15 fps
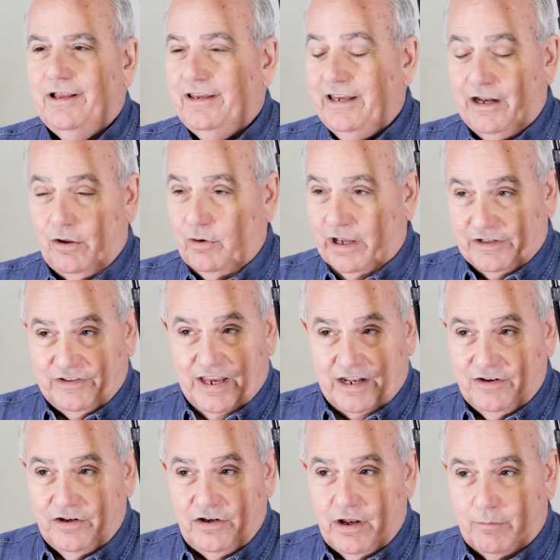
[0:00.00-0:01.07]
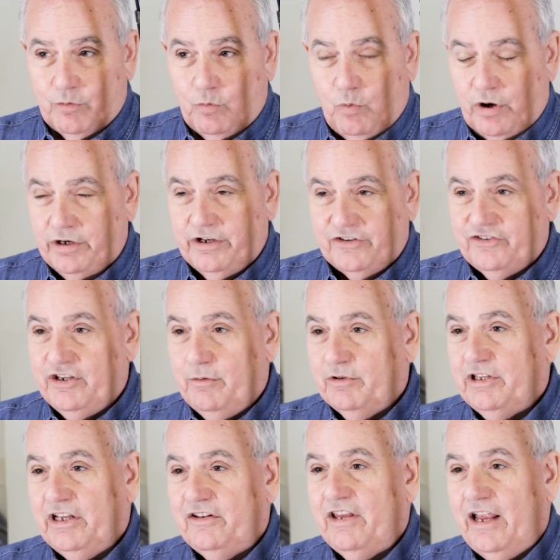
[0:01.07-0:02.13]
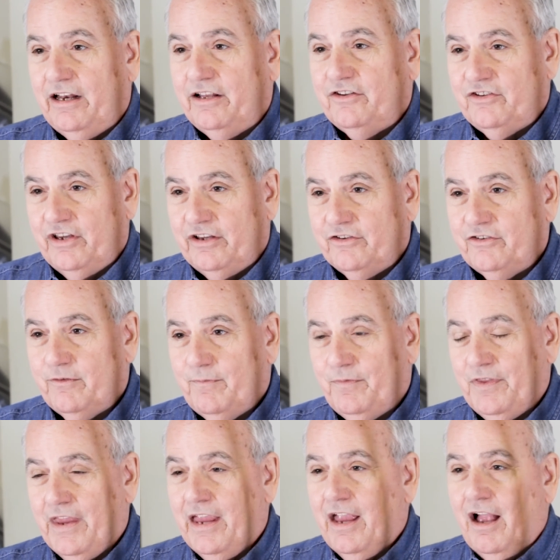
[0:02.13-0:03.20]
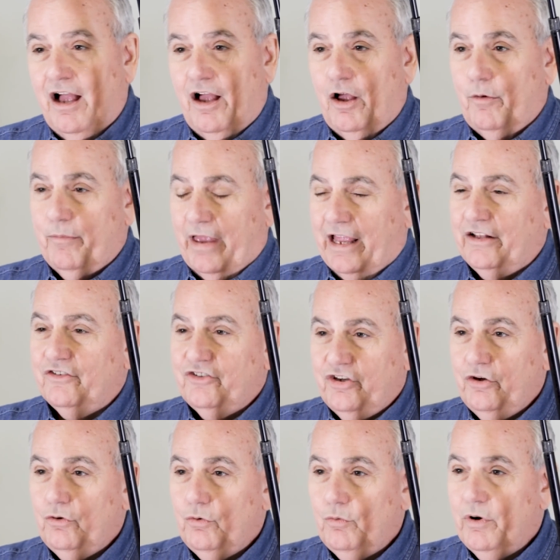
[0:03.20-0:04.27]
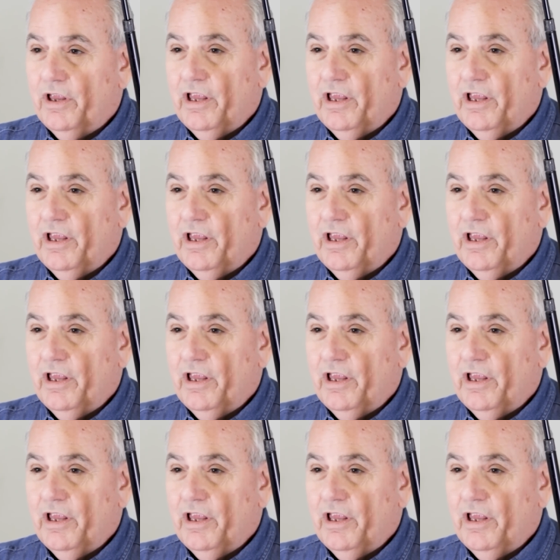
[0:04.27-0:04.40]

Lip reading: attended, number one, to see what the attendance is. And two,